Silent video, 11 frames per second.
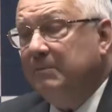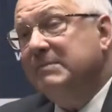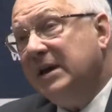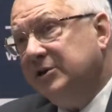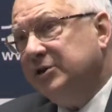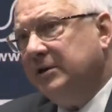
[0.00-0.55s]

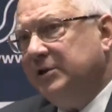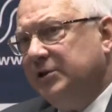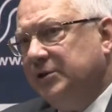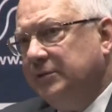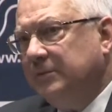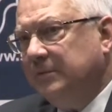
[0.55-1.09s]
Major
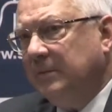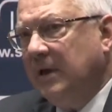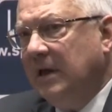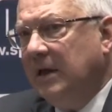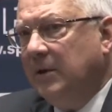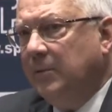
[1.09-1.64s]
issue.
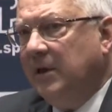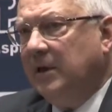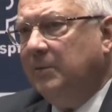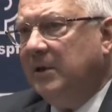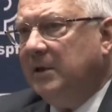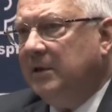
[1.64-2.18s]

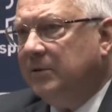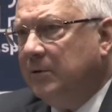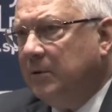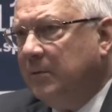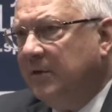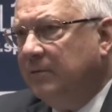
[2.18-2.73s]
We
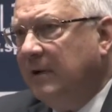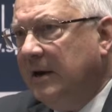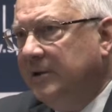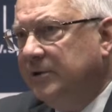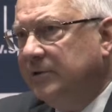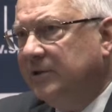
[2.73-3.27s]
talk with
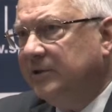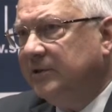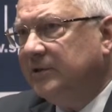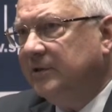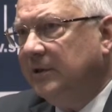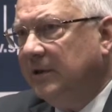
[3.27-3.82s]

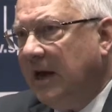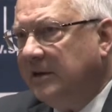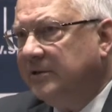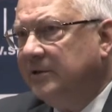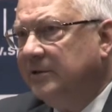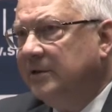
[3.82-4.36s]
religious
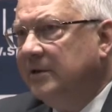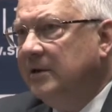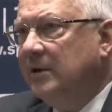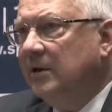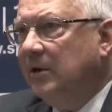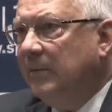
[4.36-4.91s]
actors
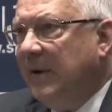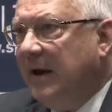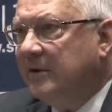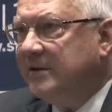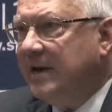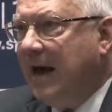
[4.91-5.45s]

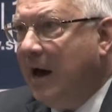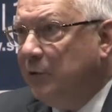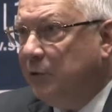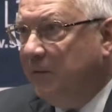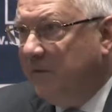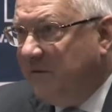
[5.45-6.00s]
about how
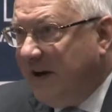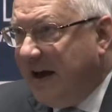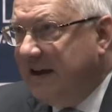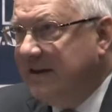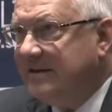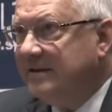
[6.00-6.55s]
to
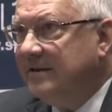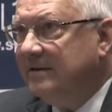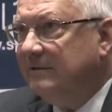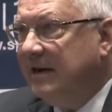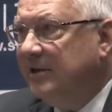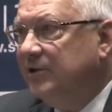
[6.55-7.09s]
fight
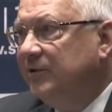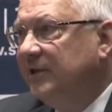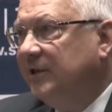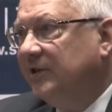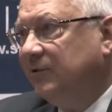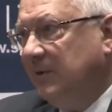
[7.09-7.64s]

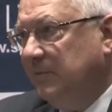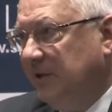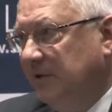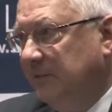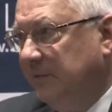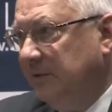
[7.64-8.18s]
religious
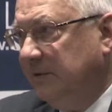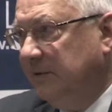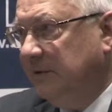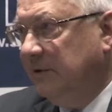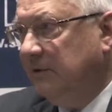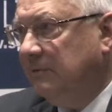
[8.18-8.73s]
extremism,
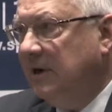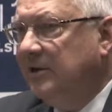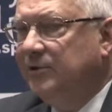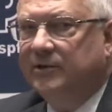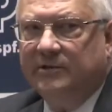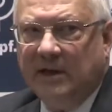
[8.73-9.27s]

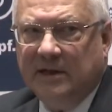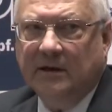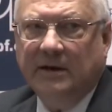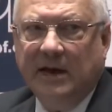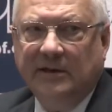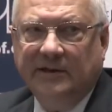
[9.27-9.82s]
religious
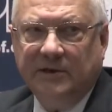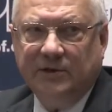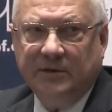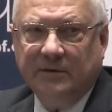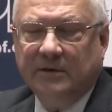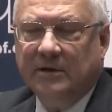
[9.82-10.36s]

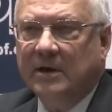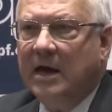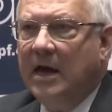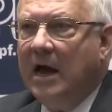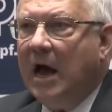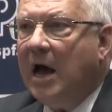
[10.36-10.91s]
radicalization.
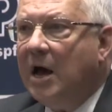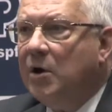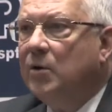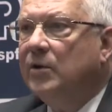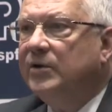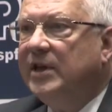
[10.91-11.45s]

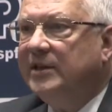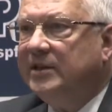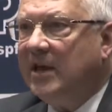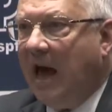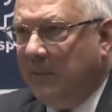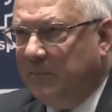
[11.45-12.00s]
How does
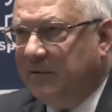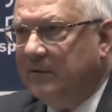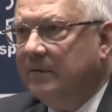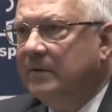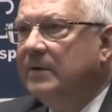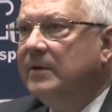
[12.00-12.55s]
it
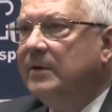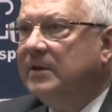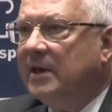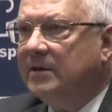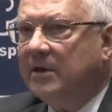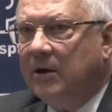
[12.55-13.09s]
happen
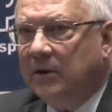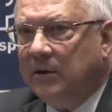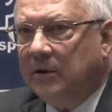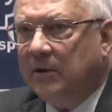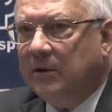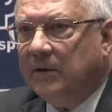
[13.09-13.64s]
that
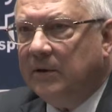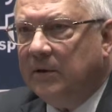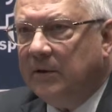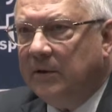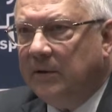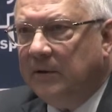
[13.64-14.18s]

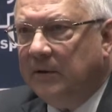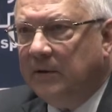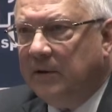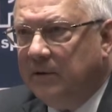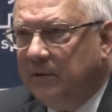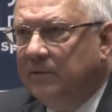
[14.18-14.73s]

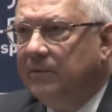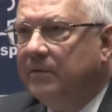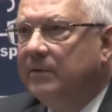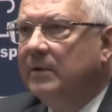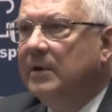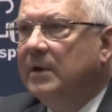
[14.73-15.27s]
a youth